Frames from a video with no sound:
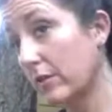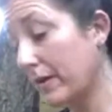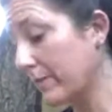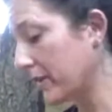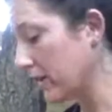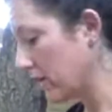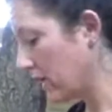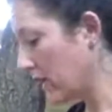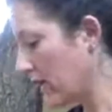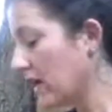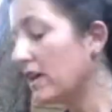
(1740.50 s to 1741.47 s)
Remember?
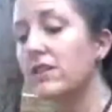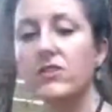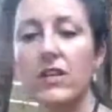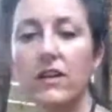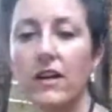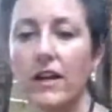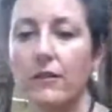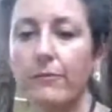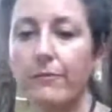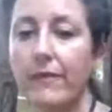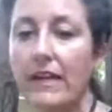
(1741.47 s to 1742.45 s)
So
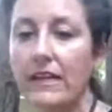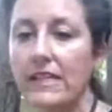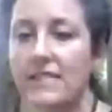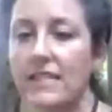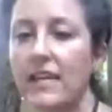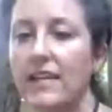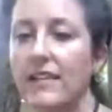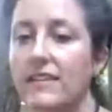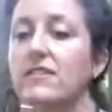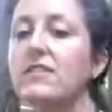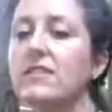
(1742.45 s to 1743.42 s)
Mary said,
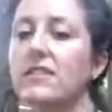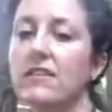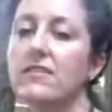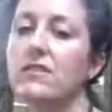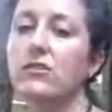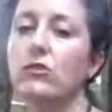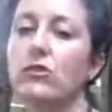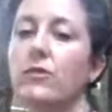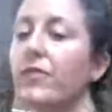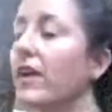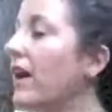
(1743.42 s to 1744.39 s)
this is
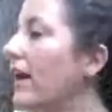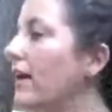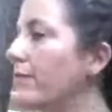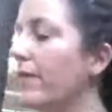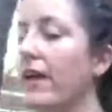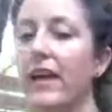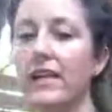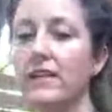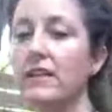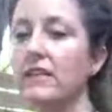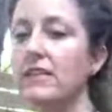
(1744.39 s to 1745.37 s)
cool.
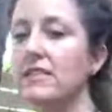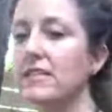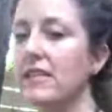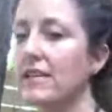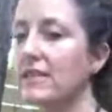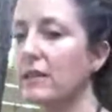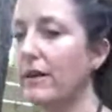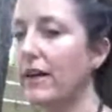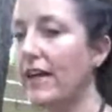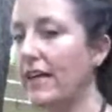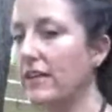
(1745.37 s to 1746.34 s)
And Curtis is asking
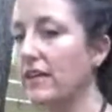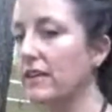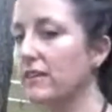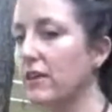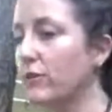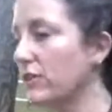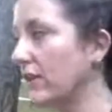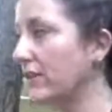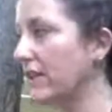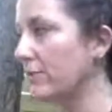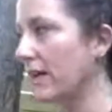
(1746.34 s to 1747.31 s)
about Hancock, which I
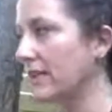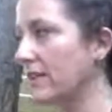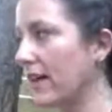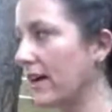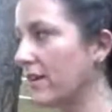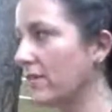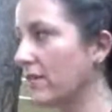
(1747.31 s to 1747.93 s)
want to get back to that.